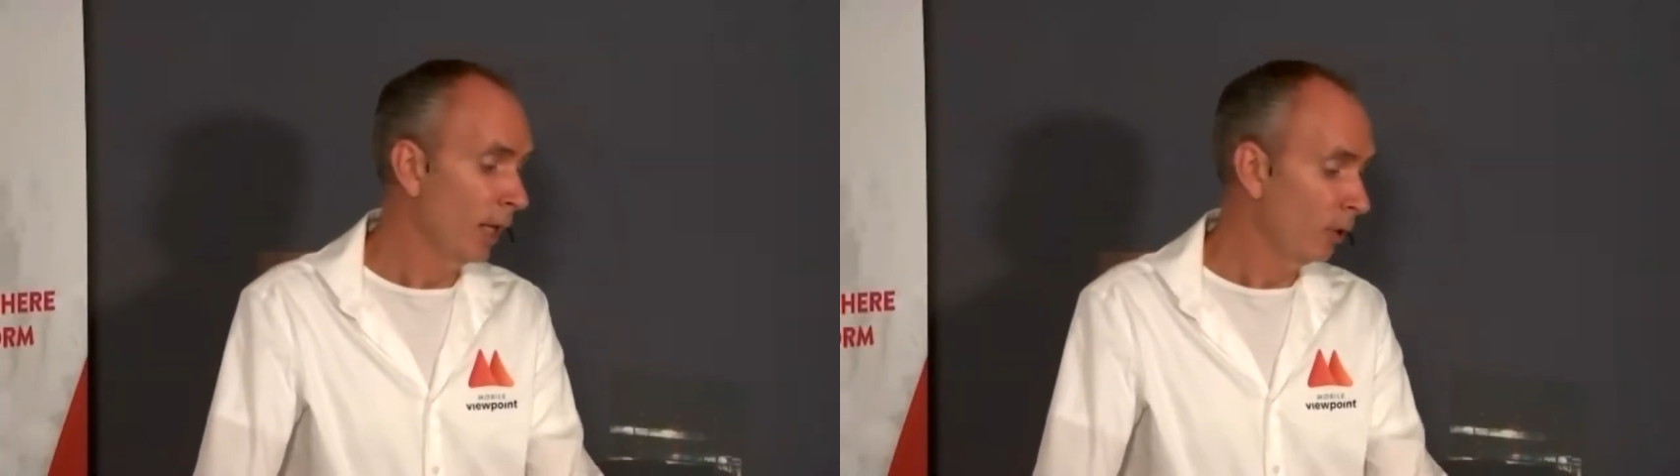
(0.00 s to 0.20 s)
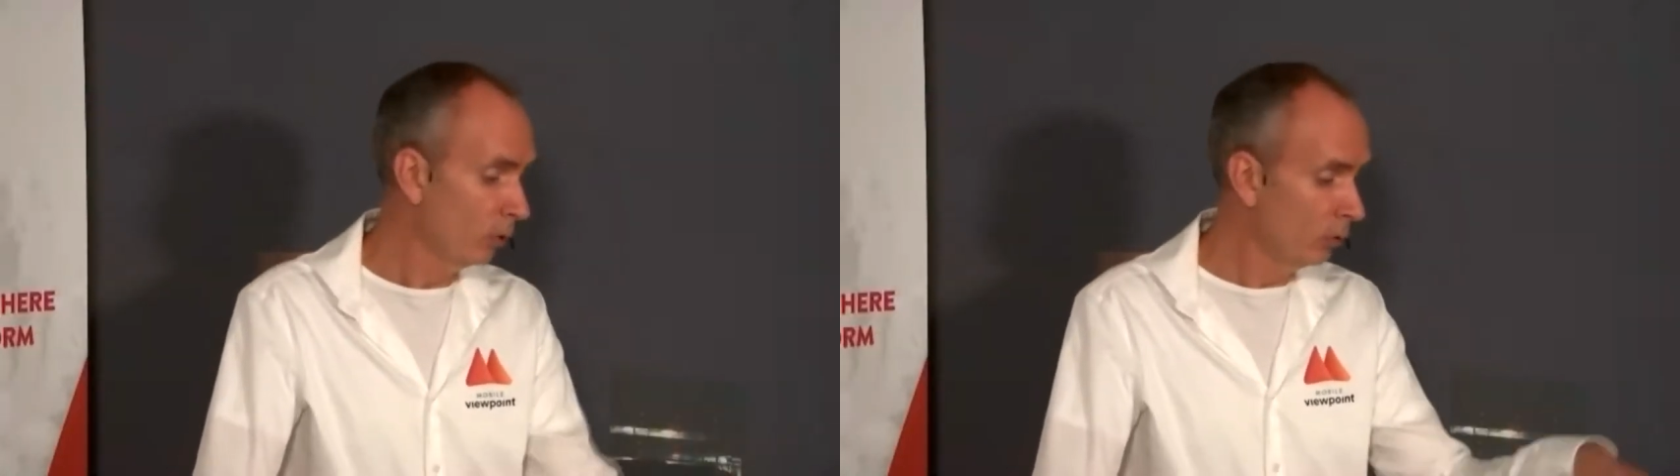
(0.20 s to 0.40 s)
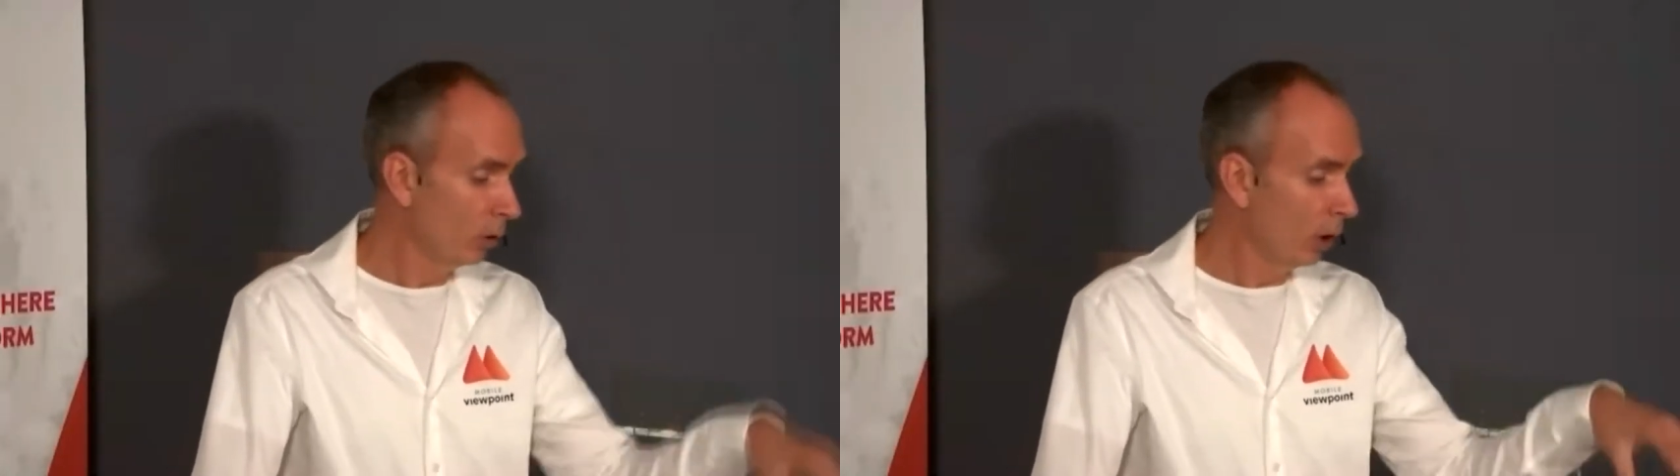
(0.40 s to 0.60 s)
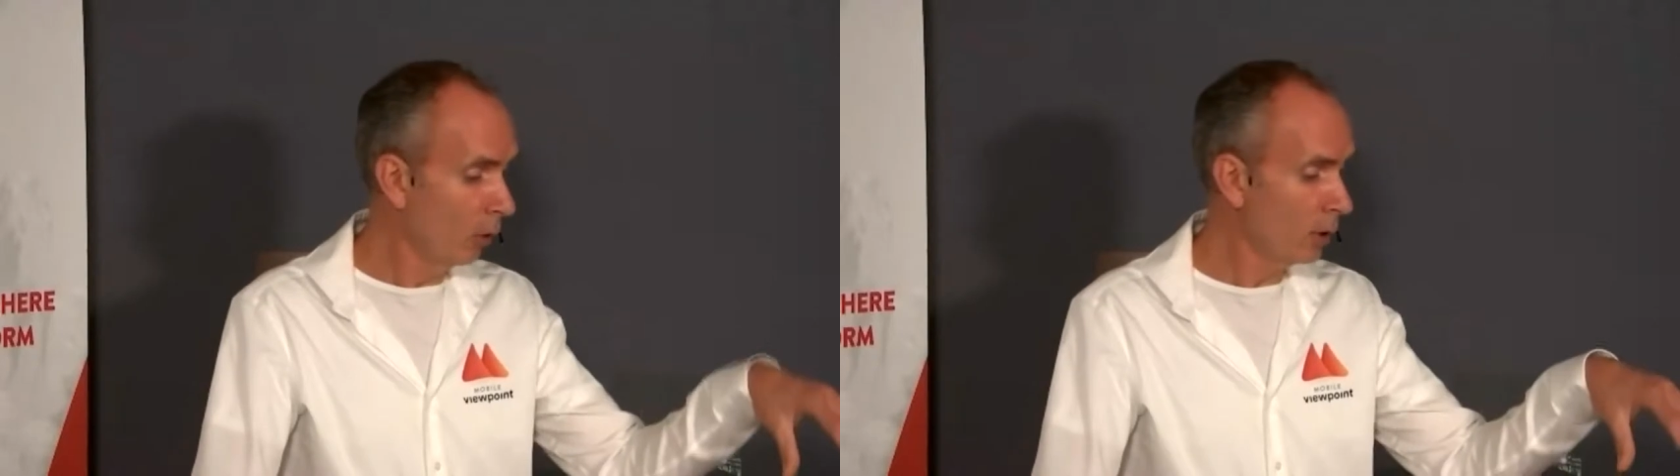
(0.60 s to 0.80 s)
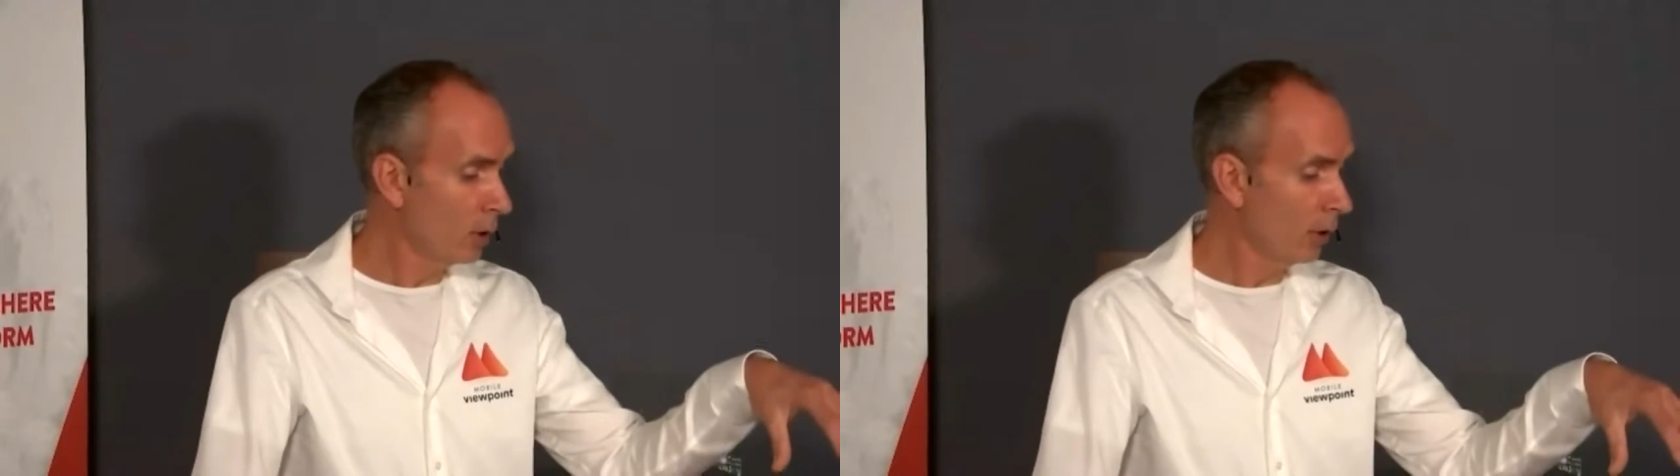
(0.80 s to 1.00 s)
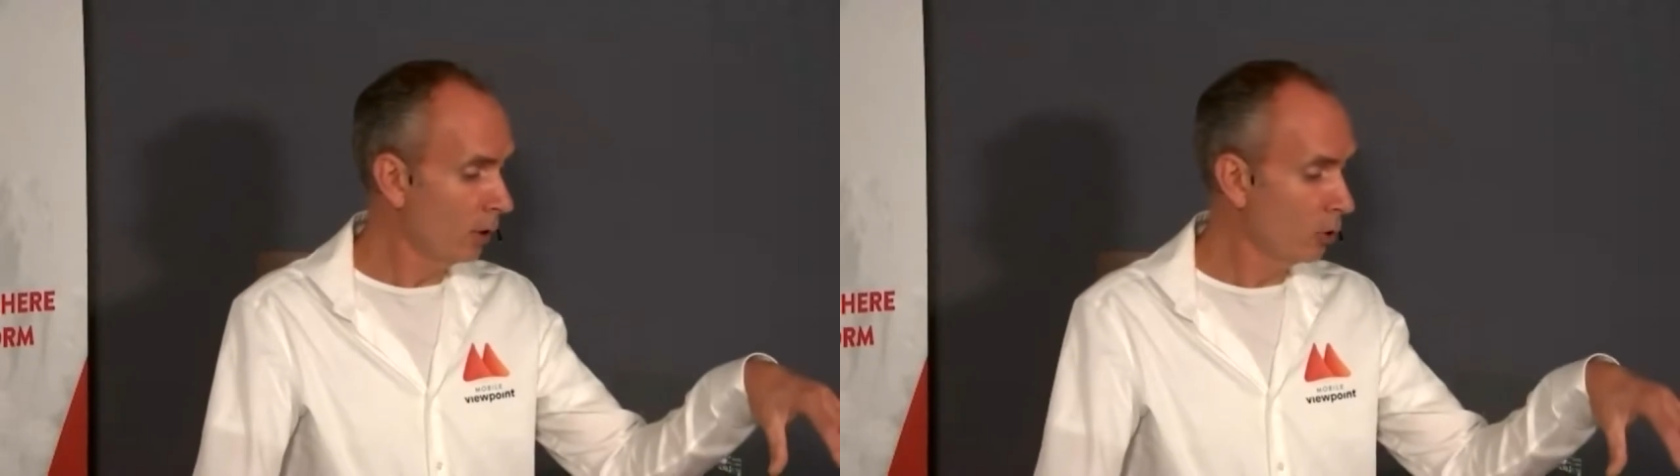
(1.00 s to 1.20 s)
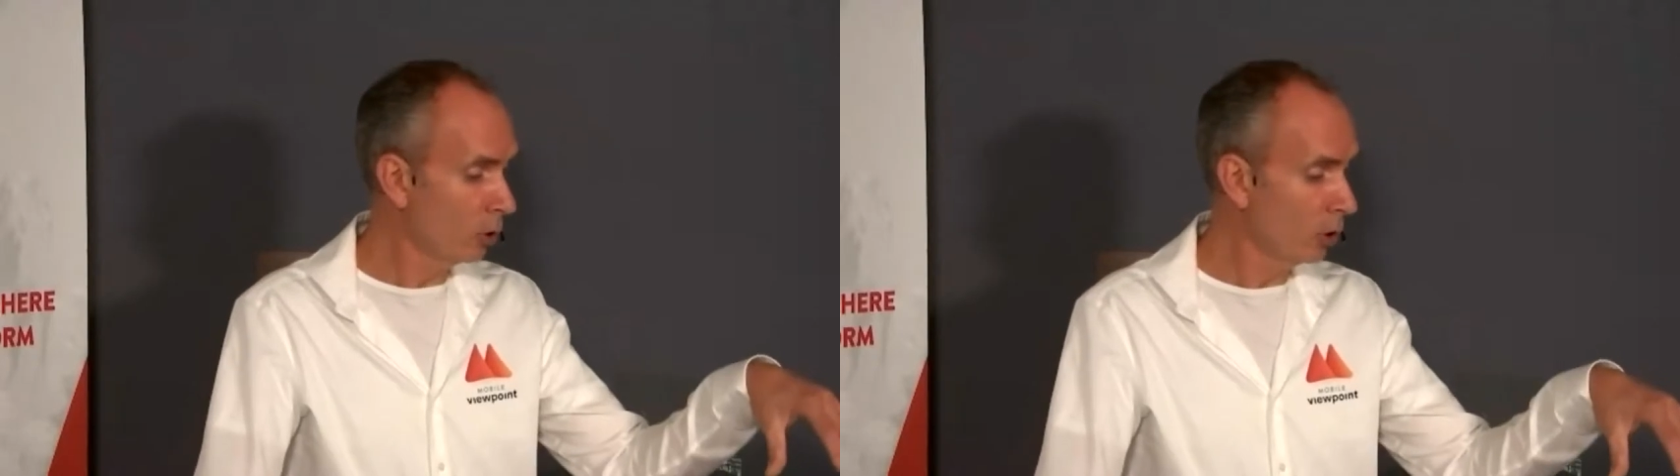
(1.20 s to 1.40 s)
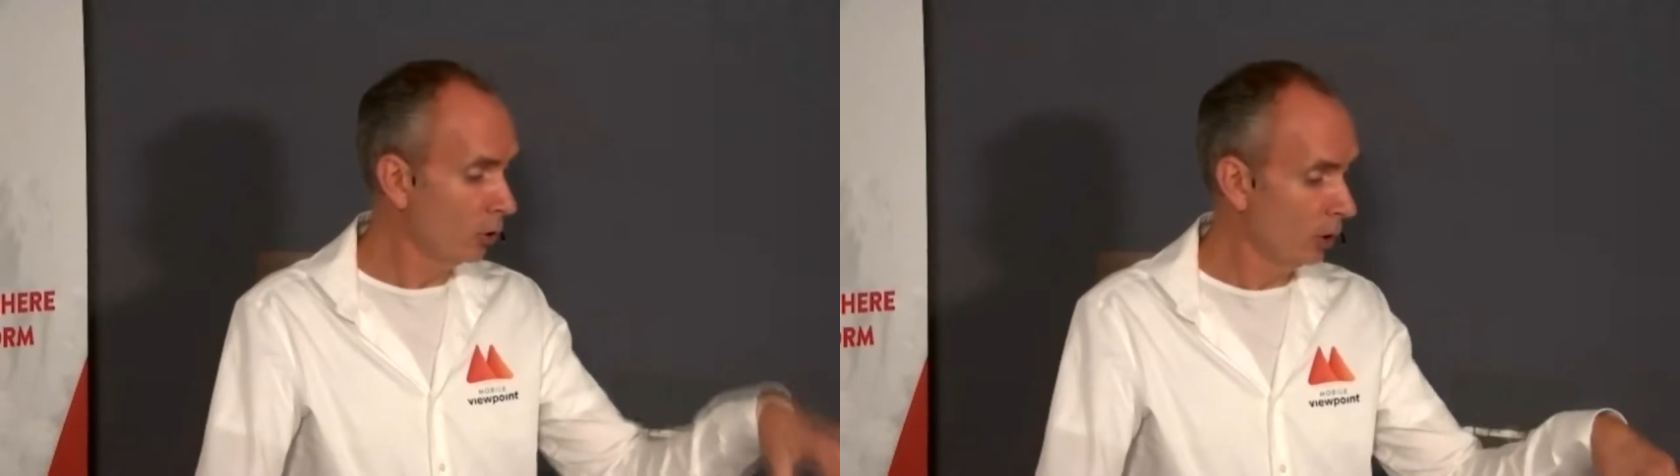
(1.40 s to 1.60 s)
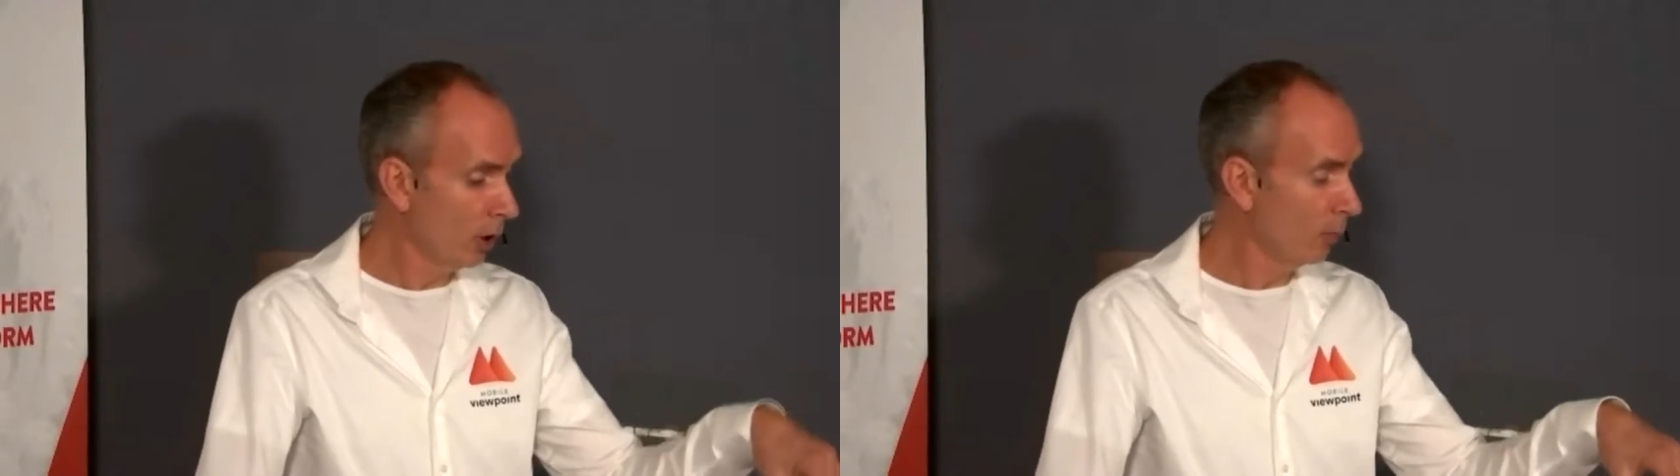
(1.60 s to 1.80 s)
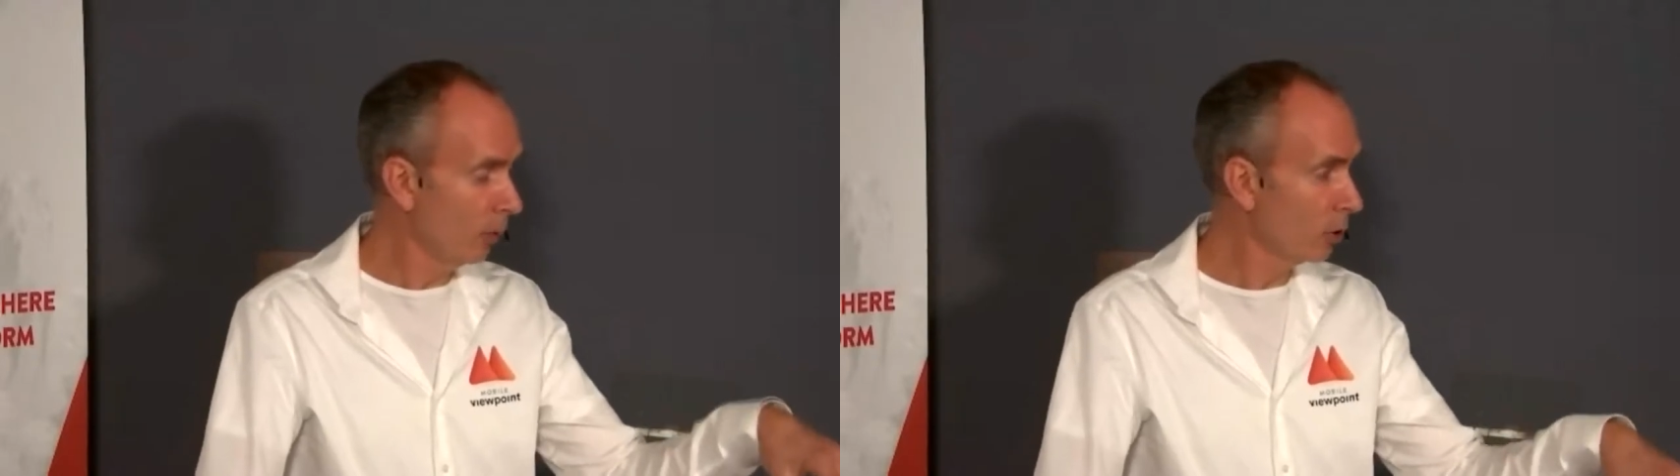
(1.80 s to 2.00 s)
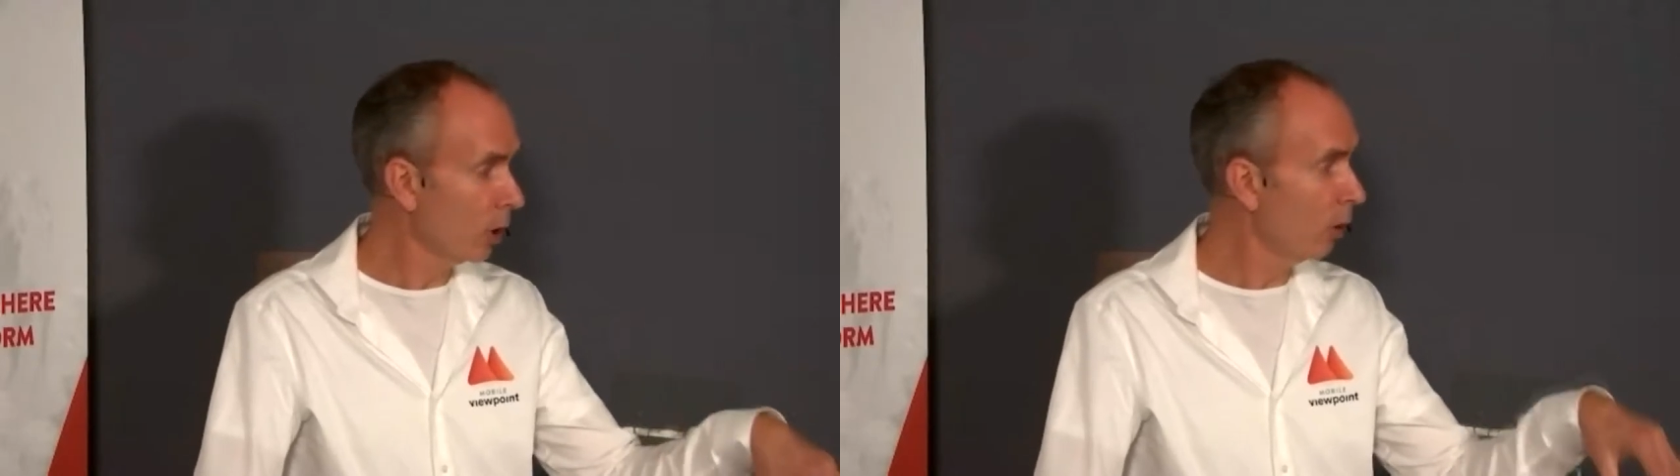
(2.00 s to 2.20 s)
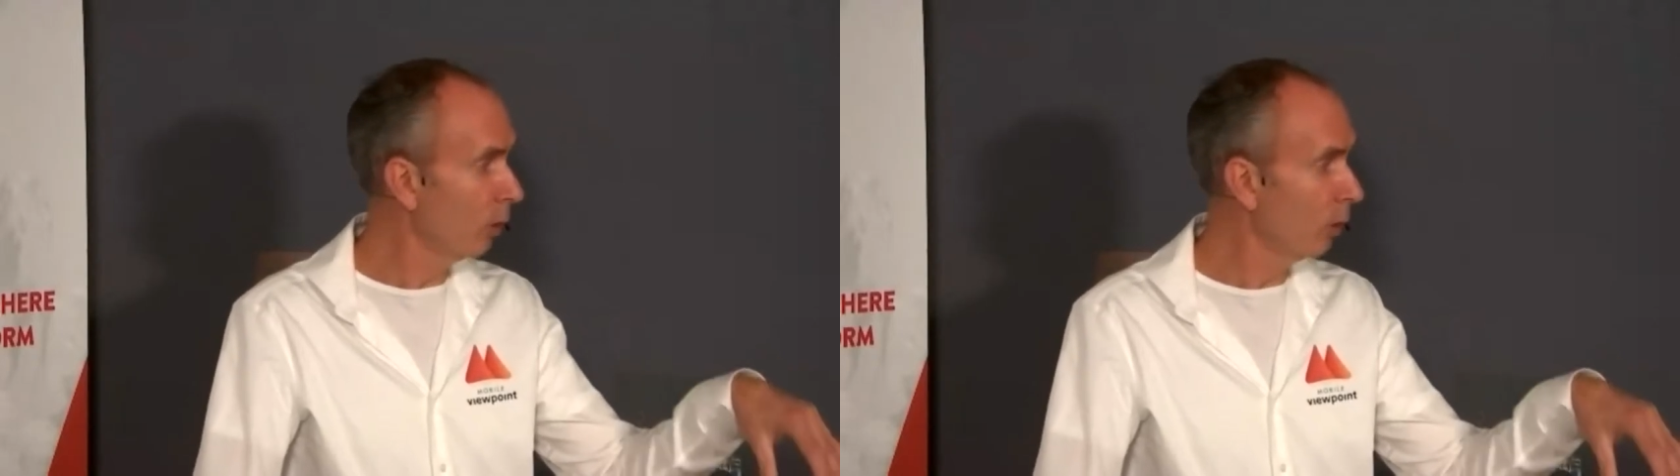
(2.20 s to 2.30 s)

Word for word: And the good to know is that the security cameras go